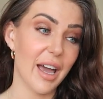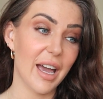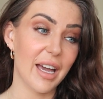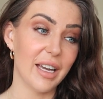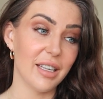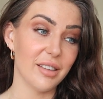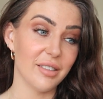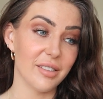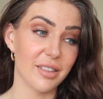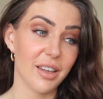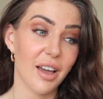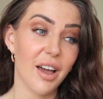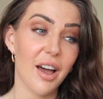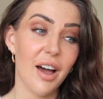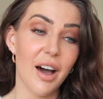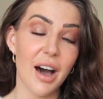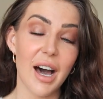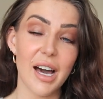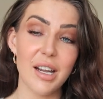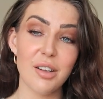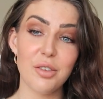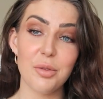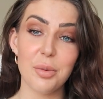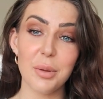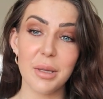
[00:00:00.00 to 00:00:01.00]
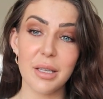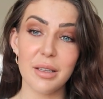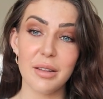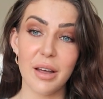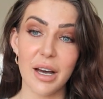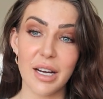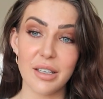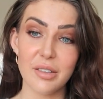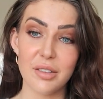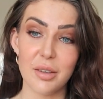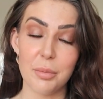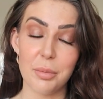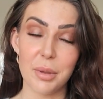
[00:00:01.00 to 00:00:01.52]
And I just really
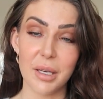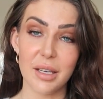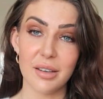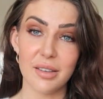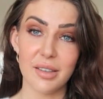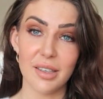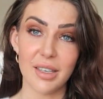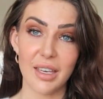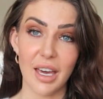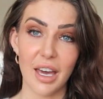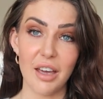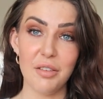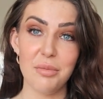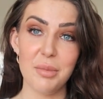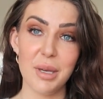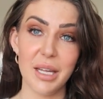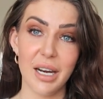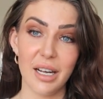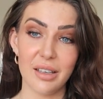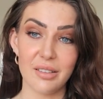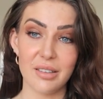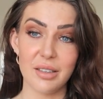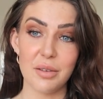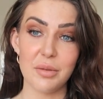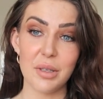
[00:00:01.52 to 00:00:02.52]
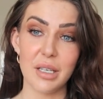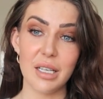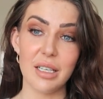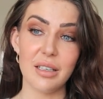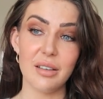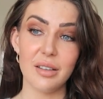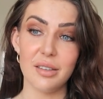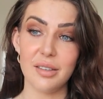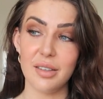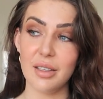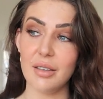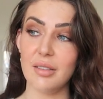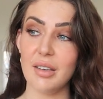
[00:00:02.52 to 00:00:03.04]
liked it because it gave me an activity
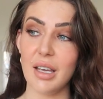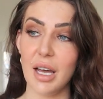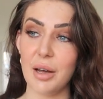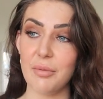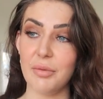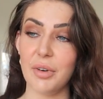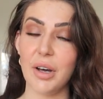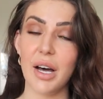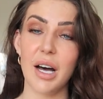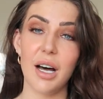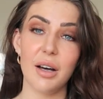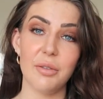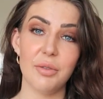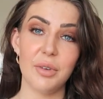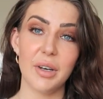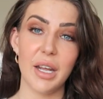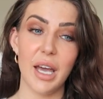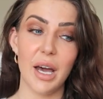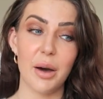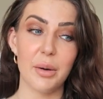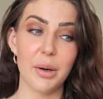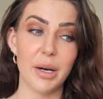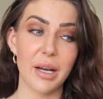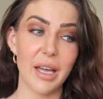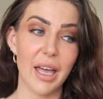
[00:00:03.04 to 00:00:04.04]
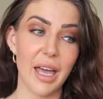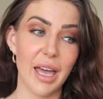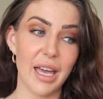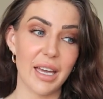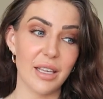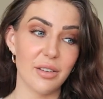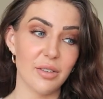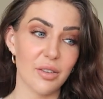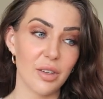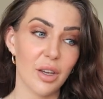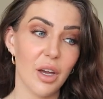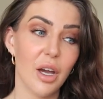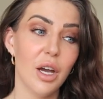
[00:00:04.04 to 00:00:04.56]
to sit down for half an hour
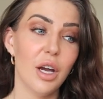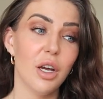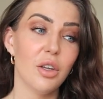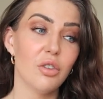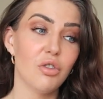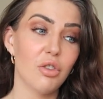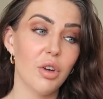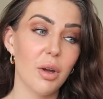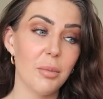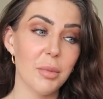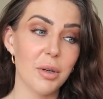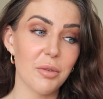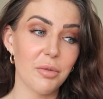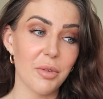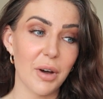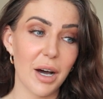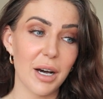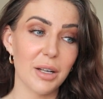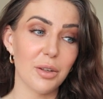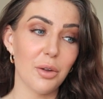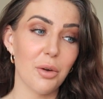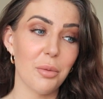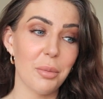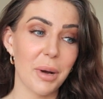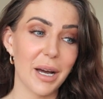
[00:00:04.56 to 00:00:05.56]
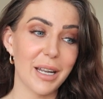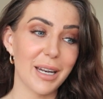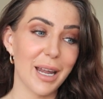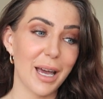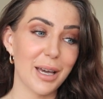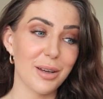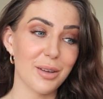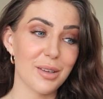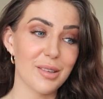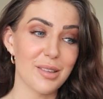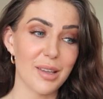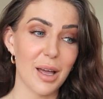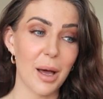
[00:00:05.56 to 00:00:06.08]
and trim and file all my
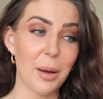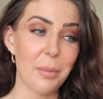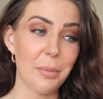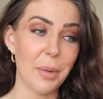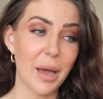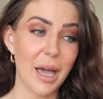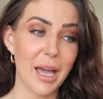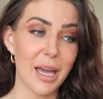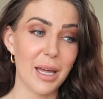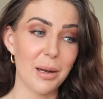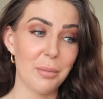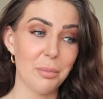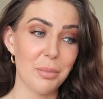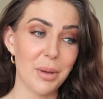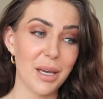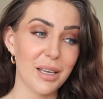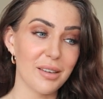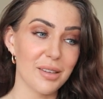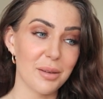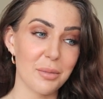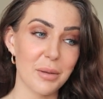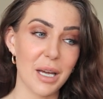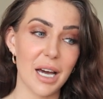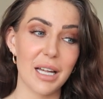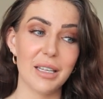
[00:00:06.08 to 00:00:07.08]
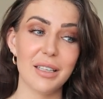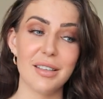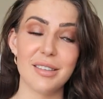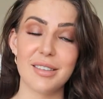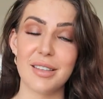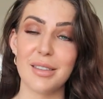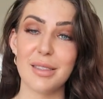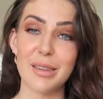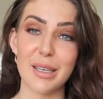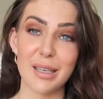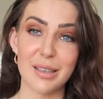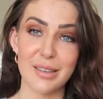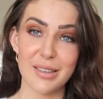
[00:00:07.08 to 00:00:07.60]
nails up and pick some colors
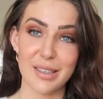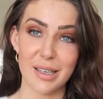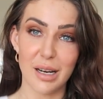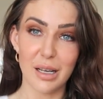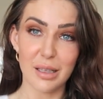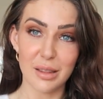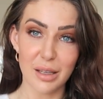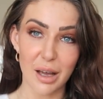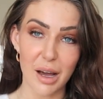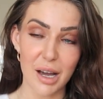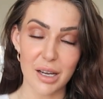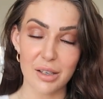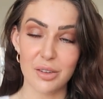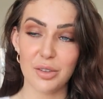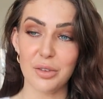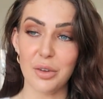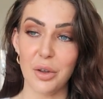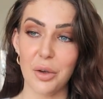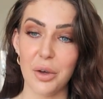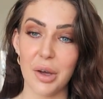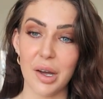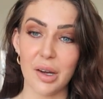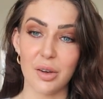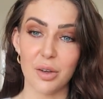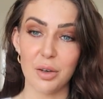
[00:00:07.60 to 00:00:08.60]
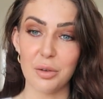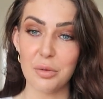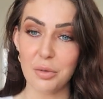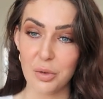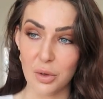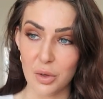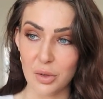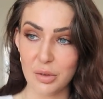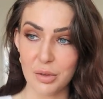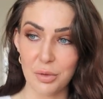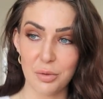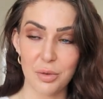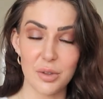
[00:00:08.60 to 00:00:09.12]
and things that I like. So I got a
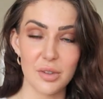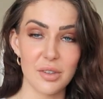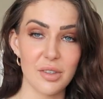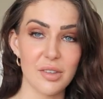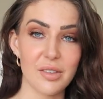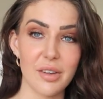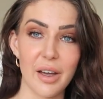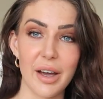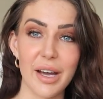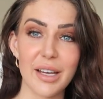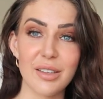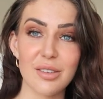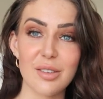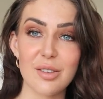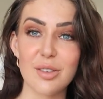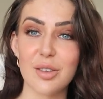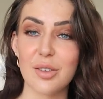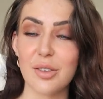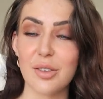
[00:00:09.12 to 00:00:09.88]
few different designs